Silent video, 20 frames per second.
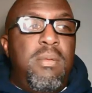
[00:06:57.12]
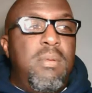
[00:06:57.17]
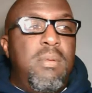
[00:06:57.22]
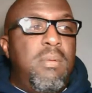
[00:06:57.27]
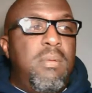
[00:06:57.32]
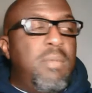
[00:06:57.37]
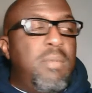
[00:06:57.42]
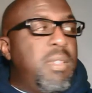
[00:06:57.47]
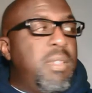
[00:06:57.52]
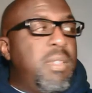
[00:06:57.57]

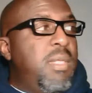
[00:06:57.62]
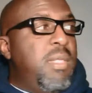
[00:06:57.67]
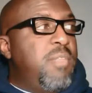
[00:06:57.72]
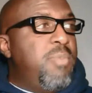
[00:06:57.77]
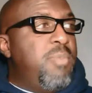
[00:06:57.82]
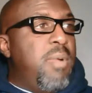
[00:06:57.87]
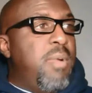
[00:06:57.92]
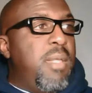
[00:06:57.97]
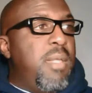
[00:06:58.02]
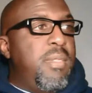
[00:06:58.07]
with these
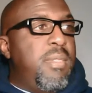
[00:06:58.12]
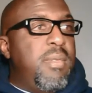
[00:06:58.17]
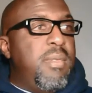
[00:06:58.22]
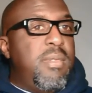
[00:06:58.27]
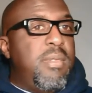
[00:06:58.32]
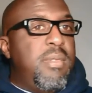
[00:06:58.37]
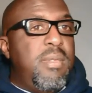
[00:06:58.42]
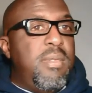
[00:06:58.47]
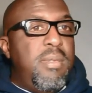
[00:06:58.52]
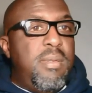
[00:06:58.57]
brothers
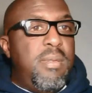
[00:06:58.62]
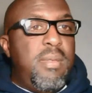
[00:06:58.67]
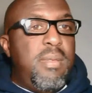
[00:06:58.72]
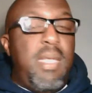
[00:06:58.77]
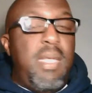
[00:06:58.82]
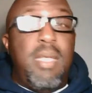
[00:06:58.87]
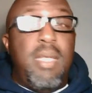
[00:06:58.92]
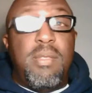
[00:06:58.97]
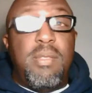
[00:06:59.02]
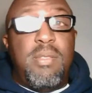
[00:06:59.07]

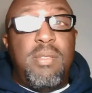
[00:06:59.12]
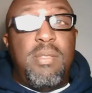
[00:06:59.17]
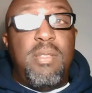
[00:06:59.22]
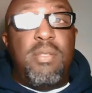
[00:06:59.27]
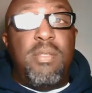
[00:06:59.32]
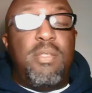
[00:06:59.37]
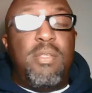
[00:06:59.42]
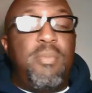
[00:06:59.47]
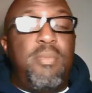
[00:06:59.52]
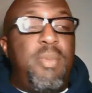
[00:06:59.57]
and
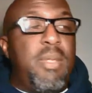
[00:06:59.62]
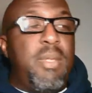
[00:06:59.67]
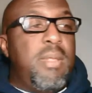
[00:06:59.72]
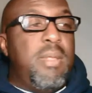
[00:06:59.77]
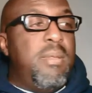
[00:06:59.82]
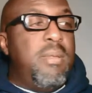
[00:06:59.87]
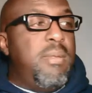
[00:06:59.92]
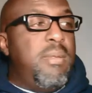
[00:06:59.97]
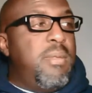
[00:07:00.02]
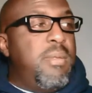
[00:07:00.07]
sisters, but
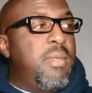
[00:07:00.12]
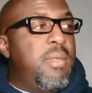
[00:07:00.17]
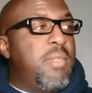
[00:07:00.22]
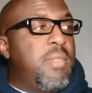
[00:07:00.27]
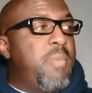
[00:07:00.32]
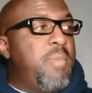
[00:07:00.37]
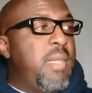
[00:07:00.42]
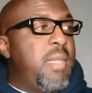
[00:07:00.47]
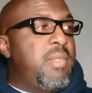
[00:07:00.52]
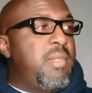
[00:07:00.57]

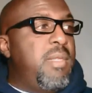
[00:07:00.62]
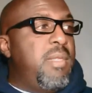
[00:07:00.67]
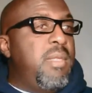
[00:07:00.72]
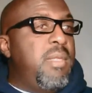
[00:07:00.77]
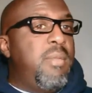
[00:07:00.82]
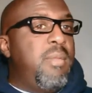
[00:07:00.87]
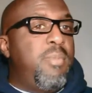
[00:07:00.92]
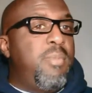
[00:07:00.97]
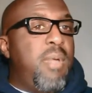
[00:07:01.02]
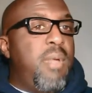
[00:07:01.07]
especially
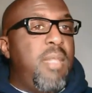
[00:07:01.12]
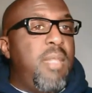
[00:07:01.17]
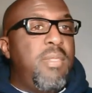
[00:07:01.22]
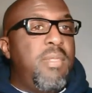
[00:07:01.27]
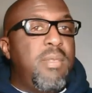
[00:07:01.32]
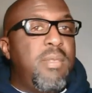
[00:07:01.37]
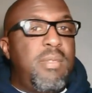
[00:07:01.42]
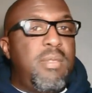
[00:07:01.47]
the brothers,